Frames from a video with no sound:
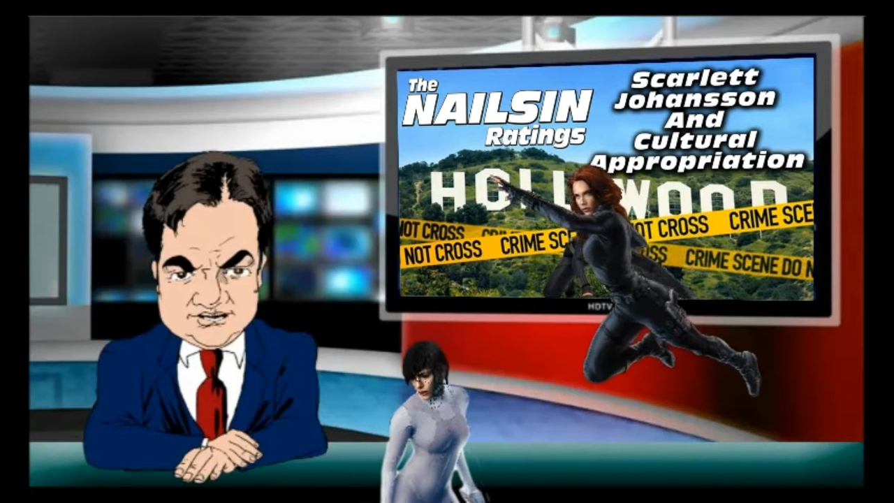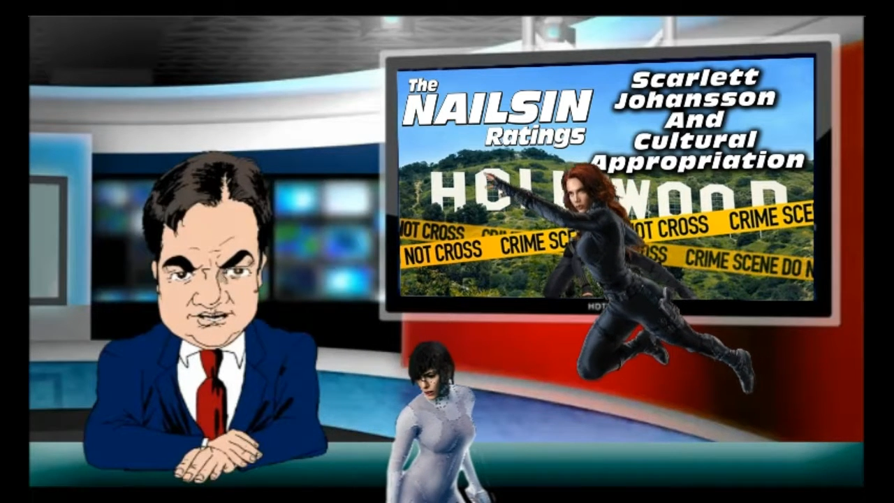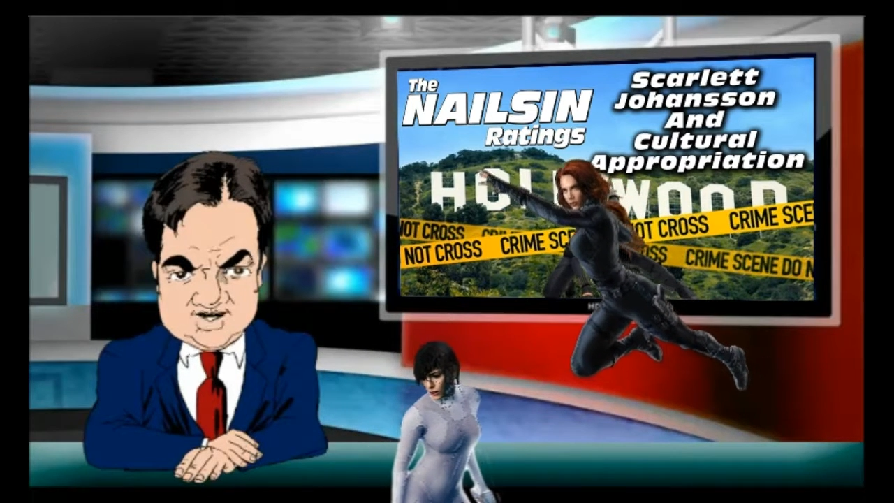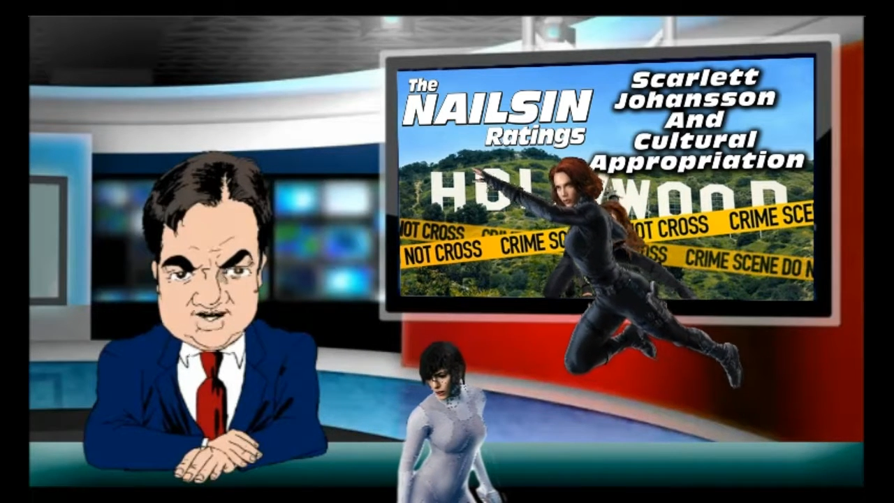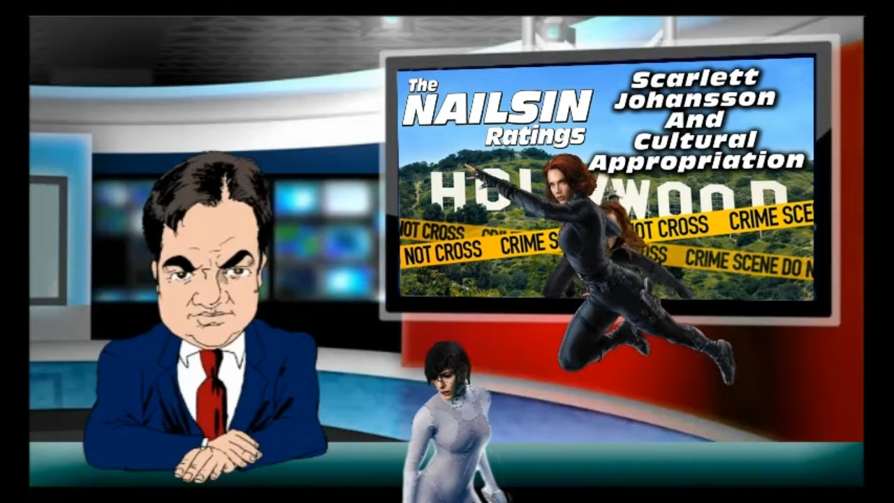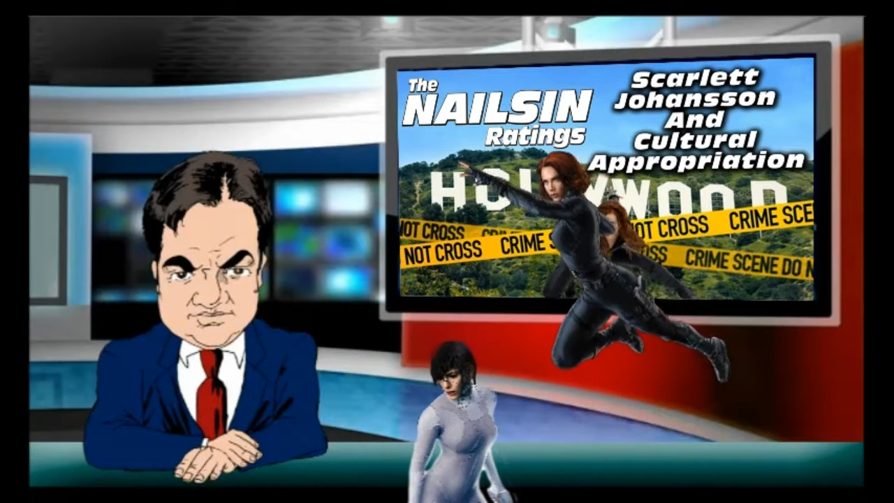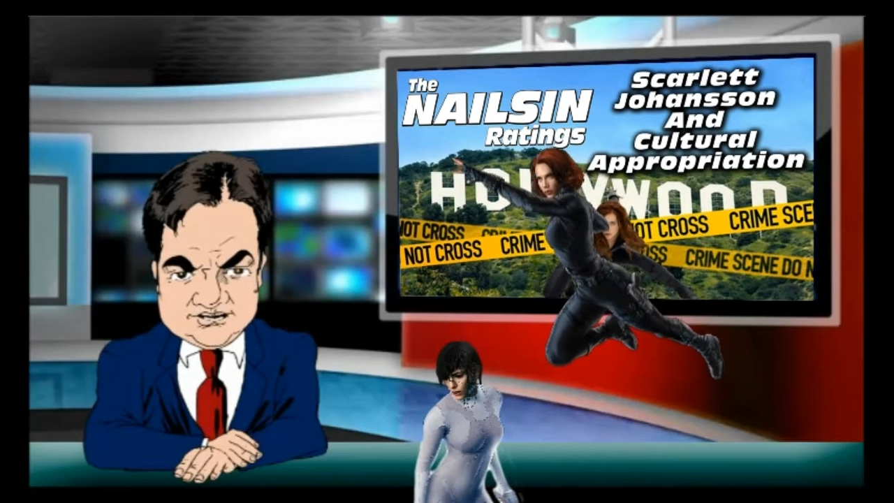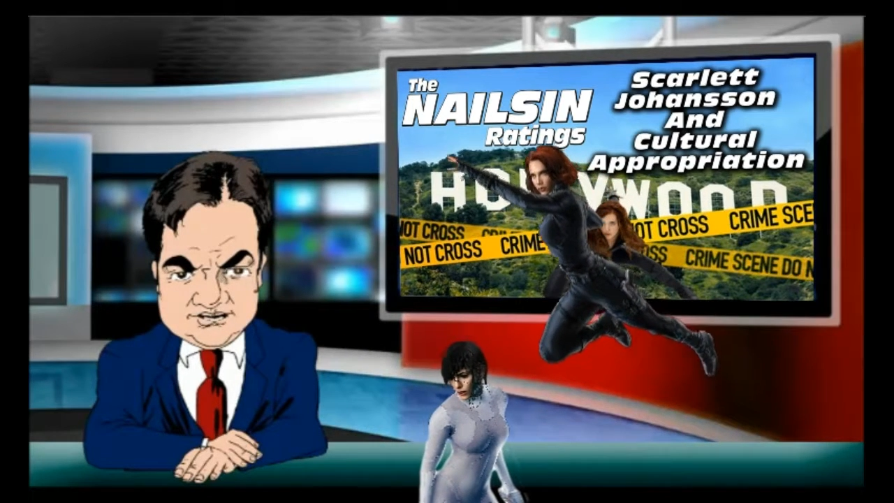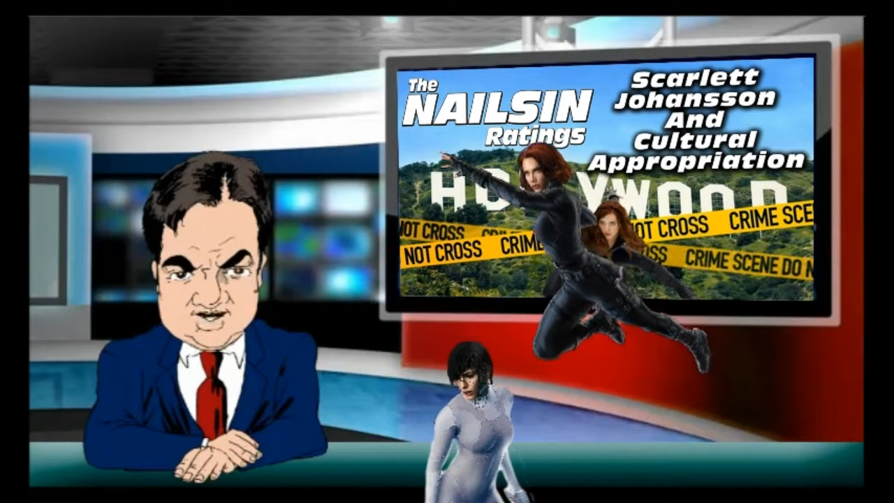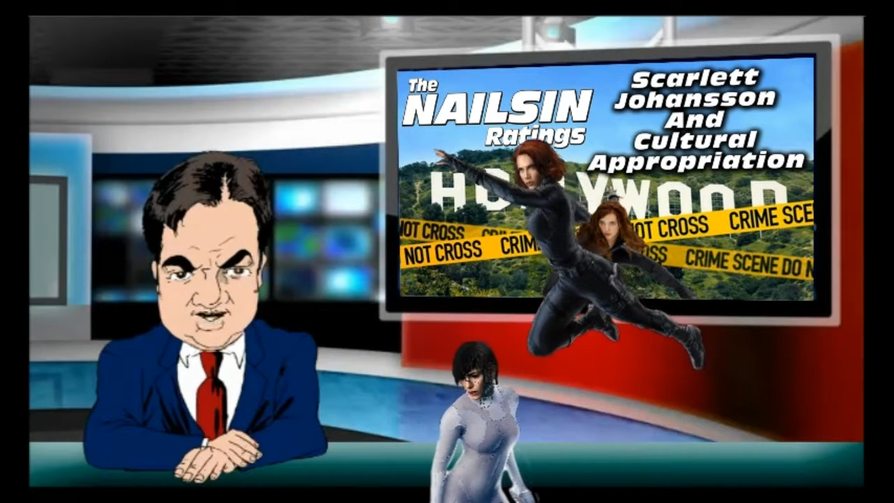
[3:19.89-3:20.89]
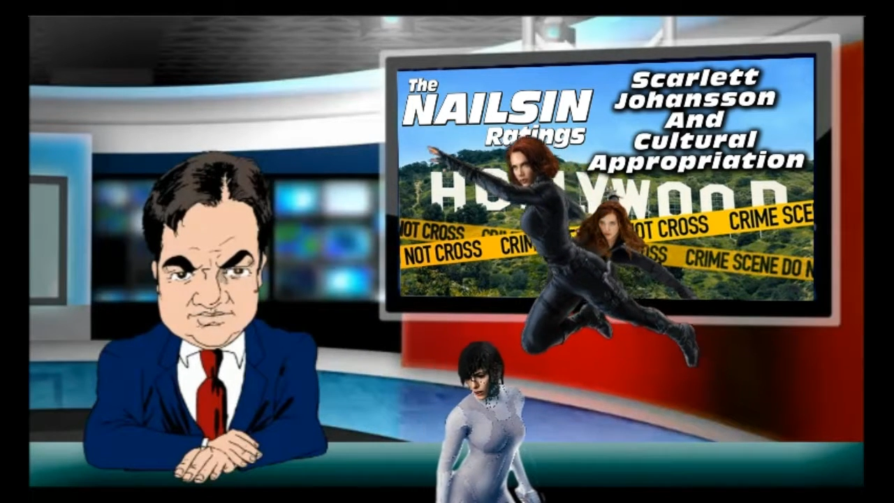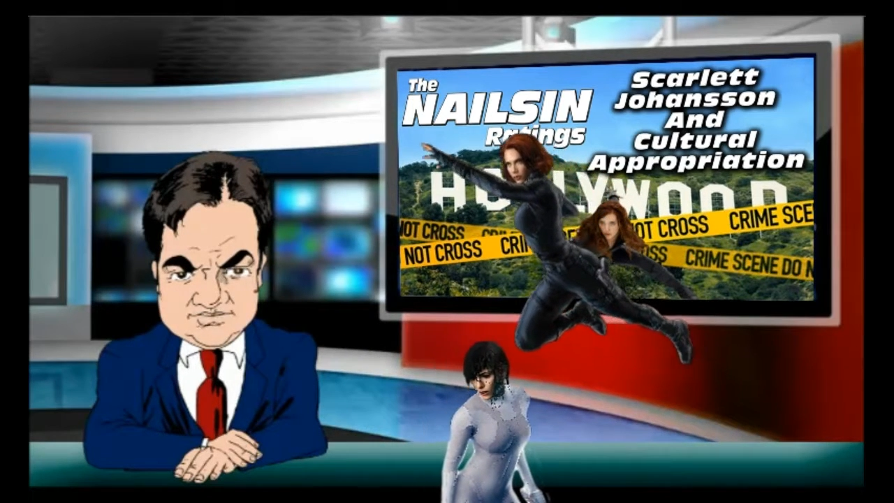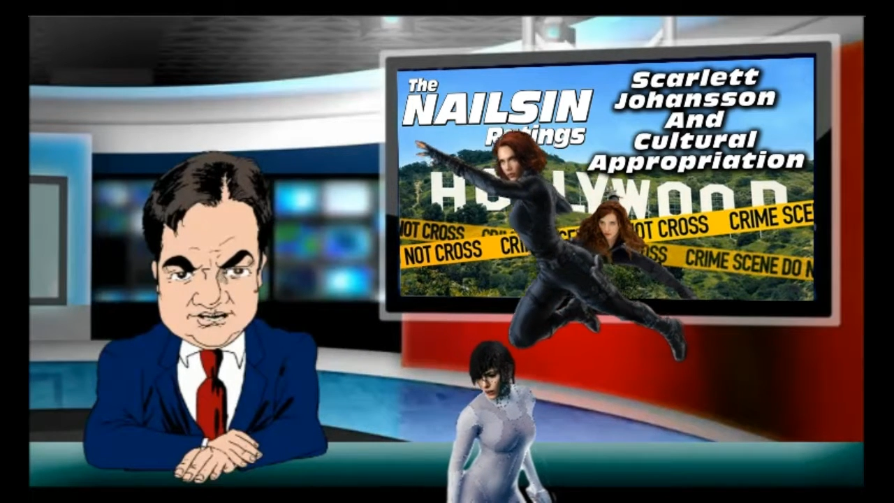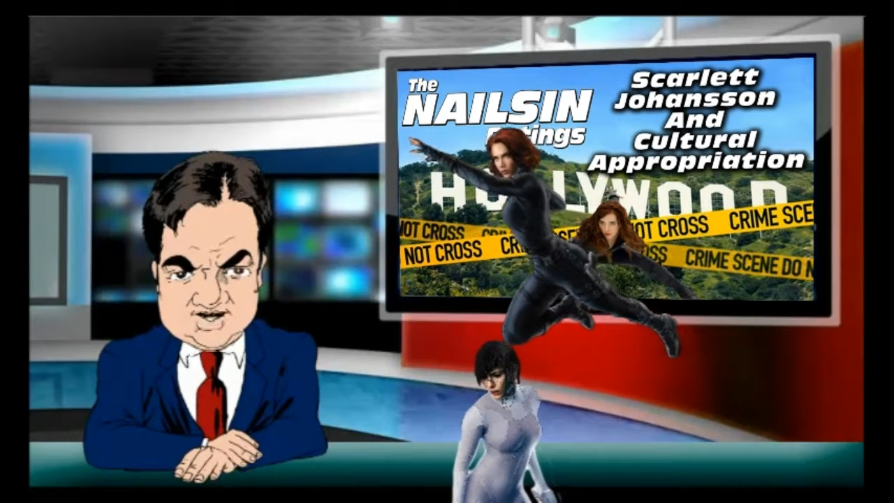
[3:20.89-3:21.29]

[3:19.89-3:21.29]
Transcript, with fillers: a, drug mule who